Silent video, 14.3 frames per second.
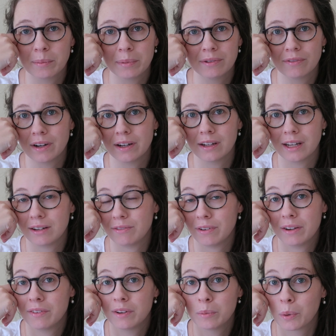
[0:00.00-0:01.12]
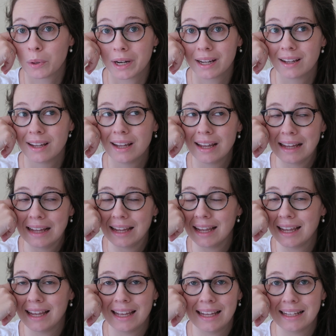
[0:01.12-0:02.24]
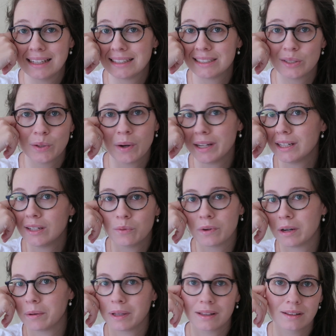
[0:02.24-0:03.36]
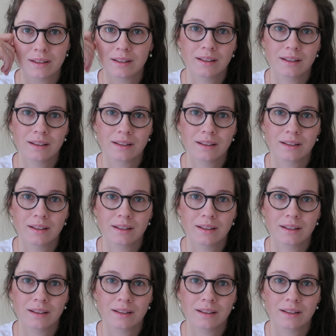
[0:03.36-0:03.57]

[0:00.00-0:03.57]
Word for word: up at 5 in the morning. And so I didn't want to